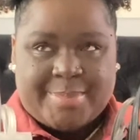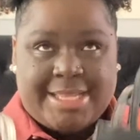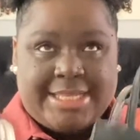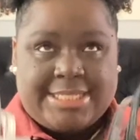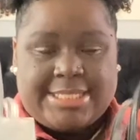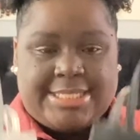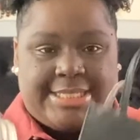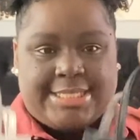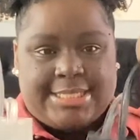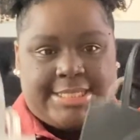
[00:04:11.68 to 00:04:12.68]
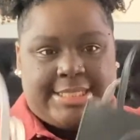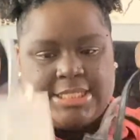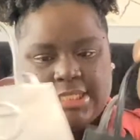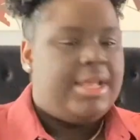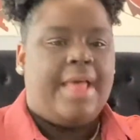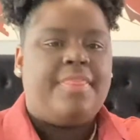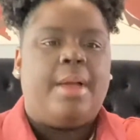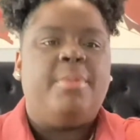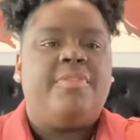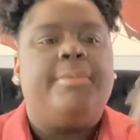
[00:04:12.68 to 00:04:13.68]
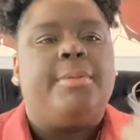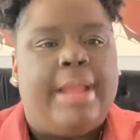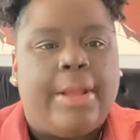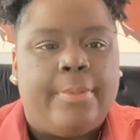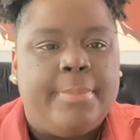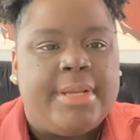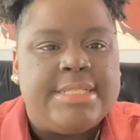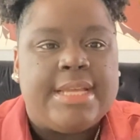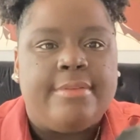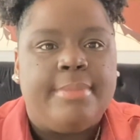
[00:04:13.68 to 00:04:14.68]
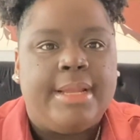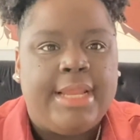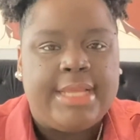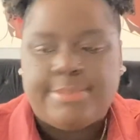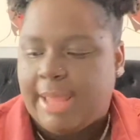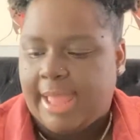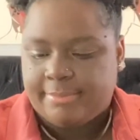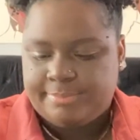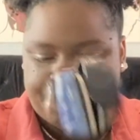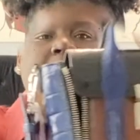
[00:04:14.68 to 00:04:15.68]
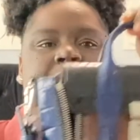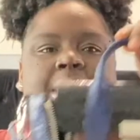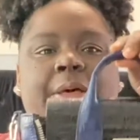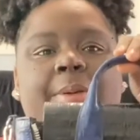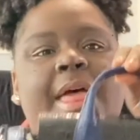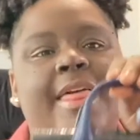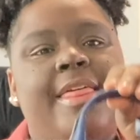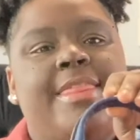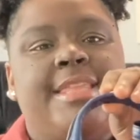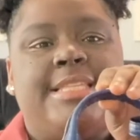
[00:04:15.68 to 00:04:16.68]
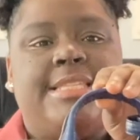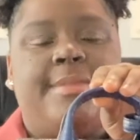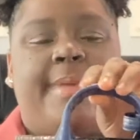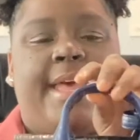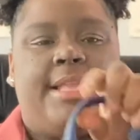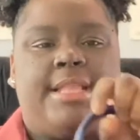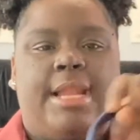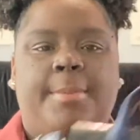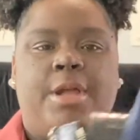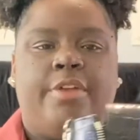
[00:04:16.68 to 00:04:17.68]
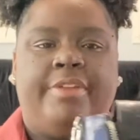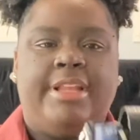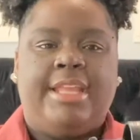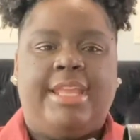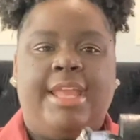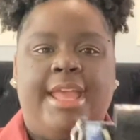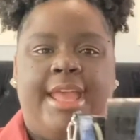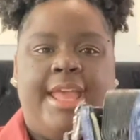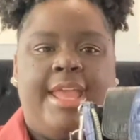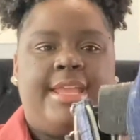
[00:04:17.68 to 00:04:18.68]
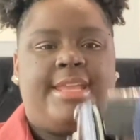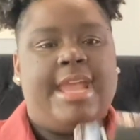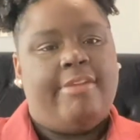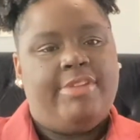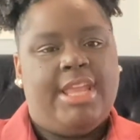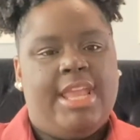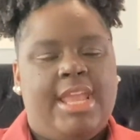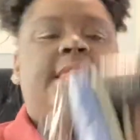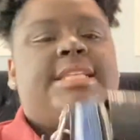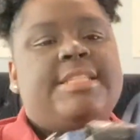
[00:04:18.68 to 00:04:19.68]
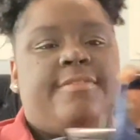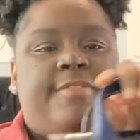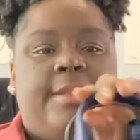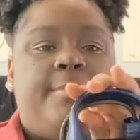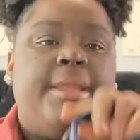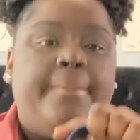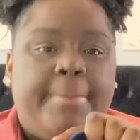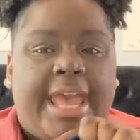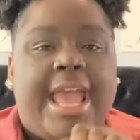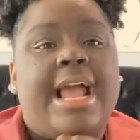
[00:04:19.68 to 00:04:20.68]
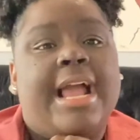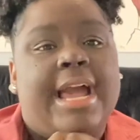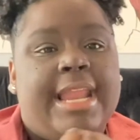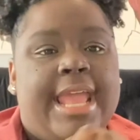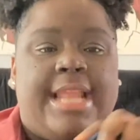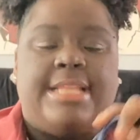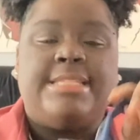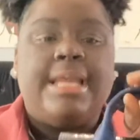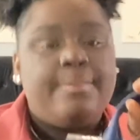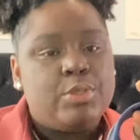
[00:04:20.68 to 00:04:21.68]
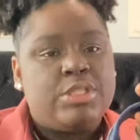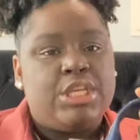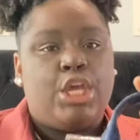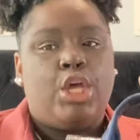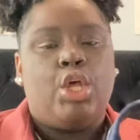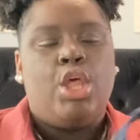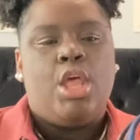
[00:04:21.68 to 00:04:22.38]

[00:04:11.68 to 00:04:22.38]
Decisions. I think I'm gonna fill up the black one because everybody likes black. So this is the bag that I'm currently carrying. This is a Phillip Lim bag. I got it at a sample sale.